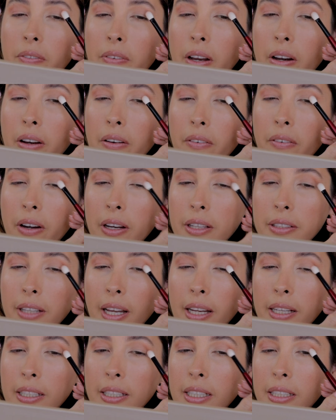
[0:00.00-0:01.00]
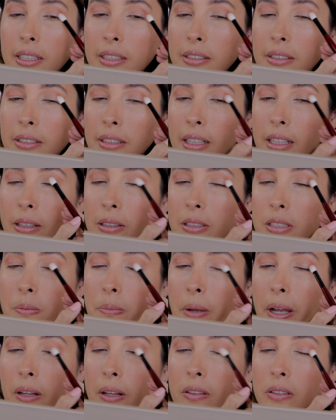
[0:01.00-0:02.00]
Very, very tiny little
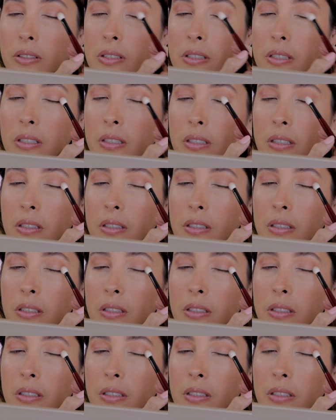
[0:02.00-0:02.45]
speckles.